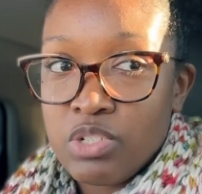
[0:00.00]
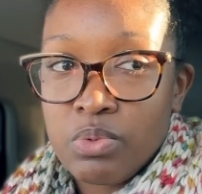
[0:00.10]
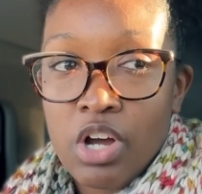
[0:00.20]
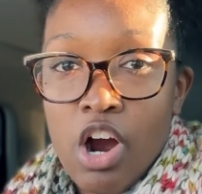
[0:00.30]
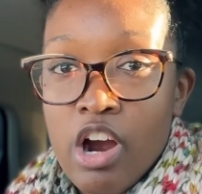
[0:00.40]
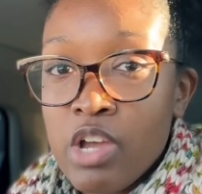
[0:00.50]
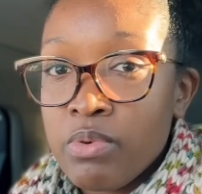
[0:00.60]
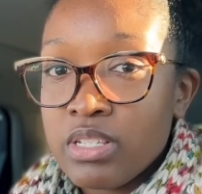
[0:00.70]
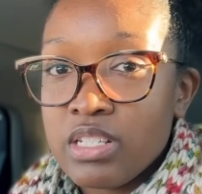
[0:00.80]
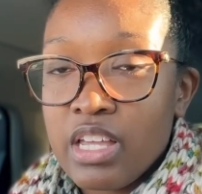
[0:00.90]
When Ari
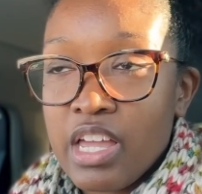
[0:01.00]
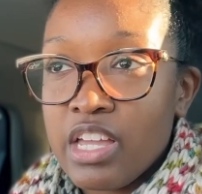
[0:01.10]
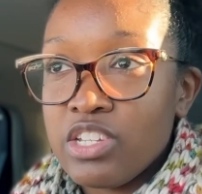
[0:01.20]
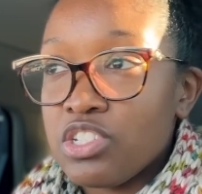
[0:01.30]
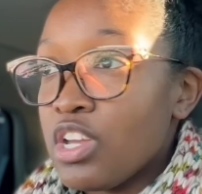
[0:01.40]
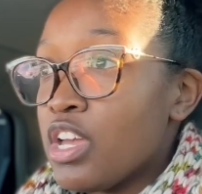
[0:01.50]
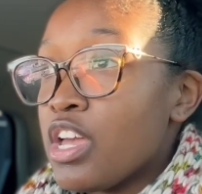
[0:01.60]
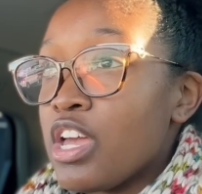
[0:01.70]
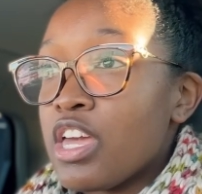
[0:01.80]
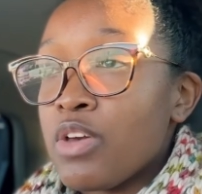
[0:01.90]
was his age,
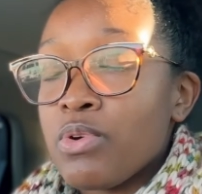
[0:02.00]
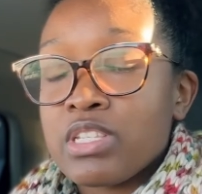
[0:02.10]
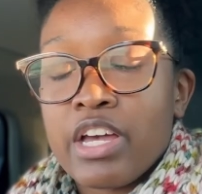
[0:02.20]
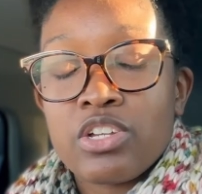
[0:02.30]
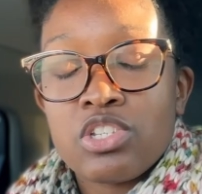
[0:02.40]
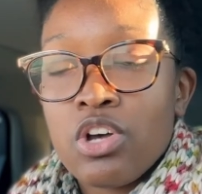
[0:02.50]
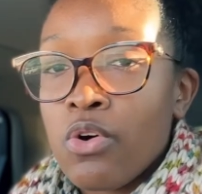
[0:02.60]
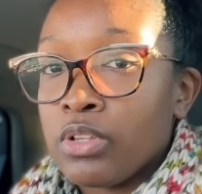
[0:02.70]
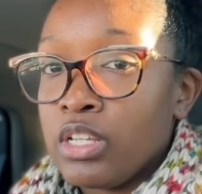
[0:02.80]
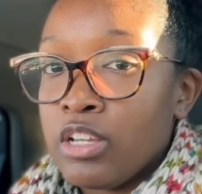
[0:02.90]
it was like
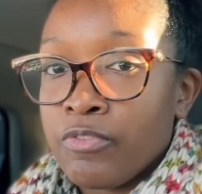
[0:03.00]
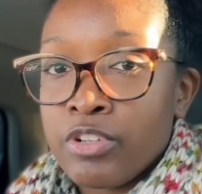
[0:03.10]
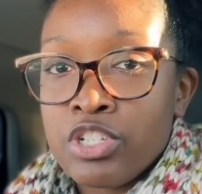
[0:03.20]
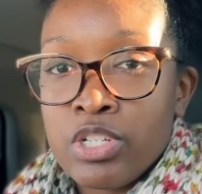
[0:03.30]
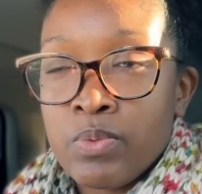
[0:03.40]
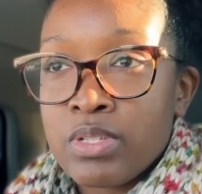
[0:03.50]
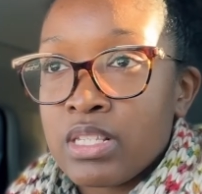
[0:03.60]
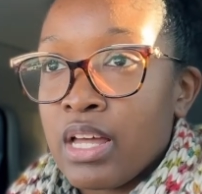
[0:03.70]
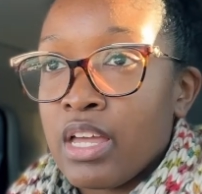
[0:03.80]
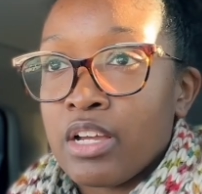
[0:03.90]
totally different. She was
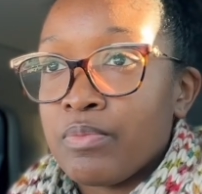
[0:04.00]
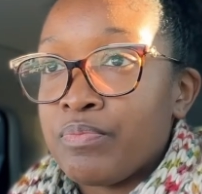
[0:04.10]
like,